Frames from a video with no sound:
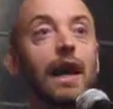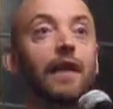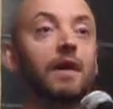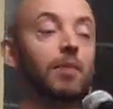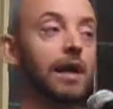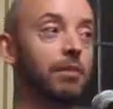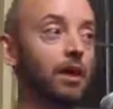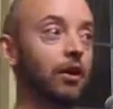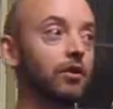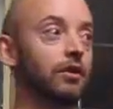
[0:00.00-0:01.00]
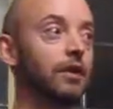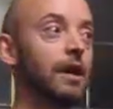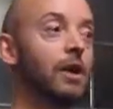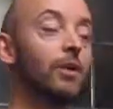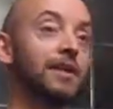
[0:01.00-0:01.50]
and the bay beyond,
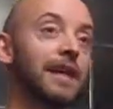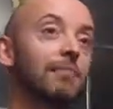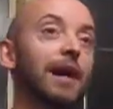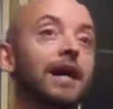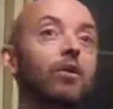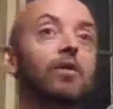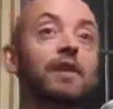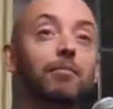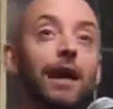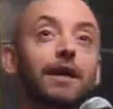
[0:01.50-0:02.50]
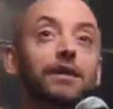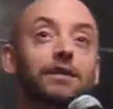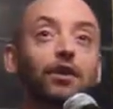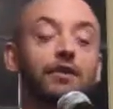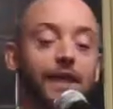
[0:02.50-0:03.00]
with champagne quaffing
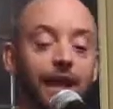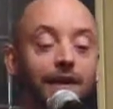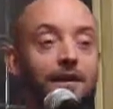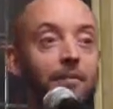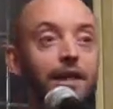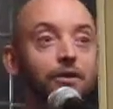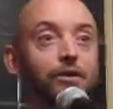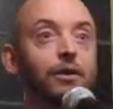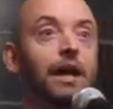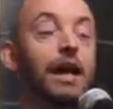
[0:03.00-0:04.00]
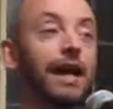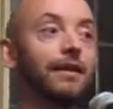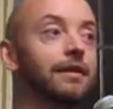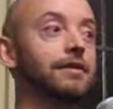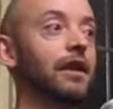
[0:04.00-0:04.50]
bankers yachting in the middle,
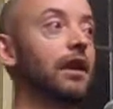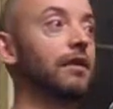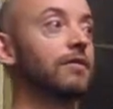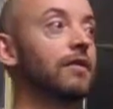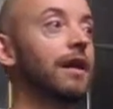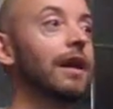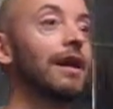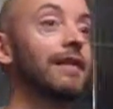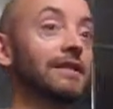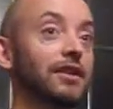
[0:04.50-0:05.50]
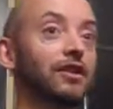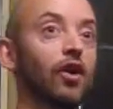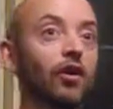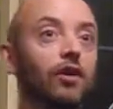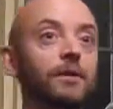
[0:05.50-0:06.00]
in the surf, there's a
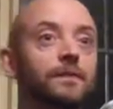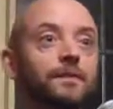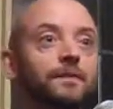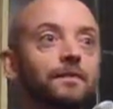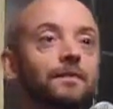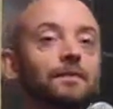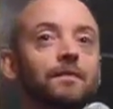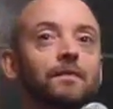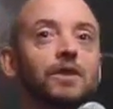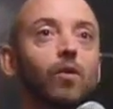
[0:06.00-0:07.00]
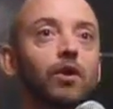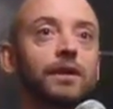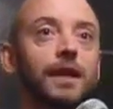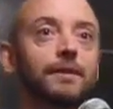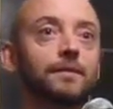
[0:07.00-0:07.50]
dog
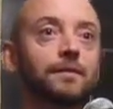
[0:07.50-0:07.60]
squatting.